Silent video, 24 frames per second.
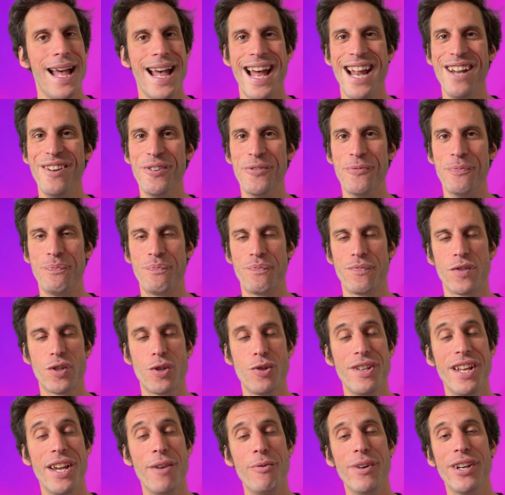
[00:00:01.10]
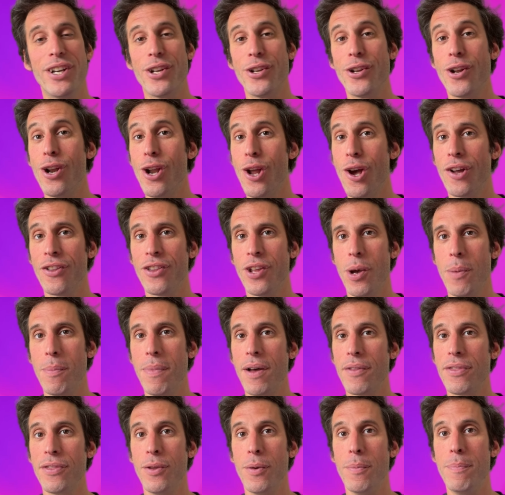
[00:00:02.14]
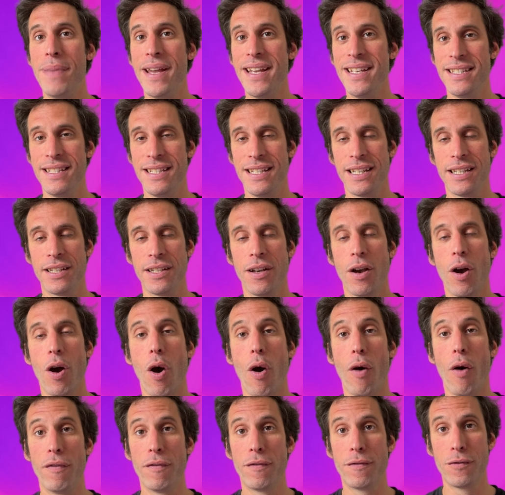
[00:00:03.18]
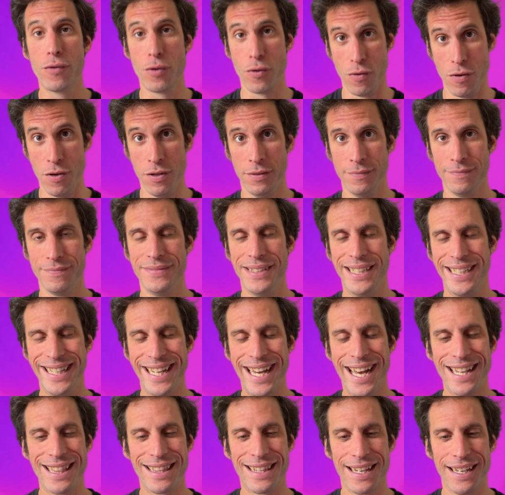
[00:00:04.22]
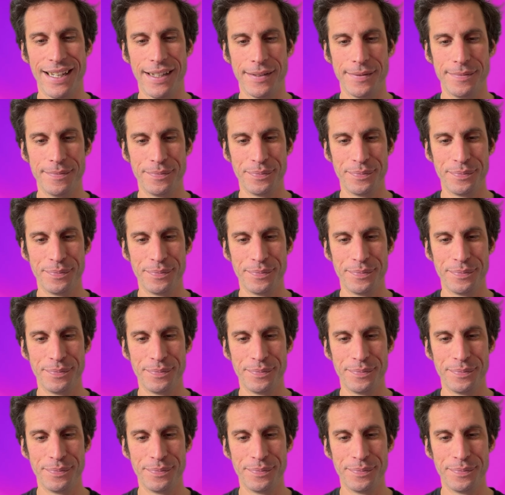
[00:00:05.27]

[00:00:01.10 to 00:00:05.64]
Hello, today we're going to learn about the basic of tool in Altair.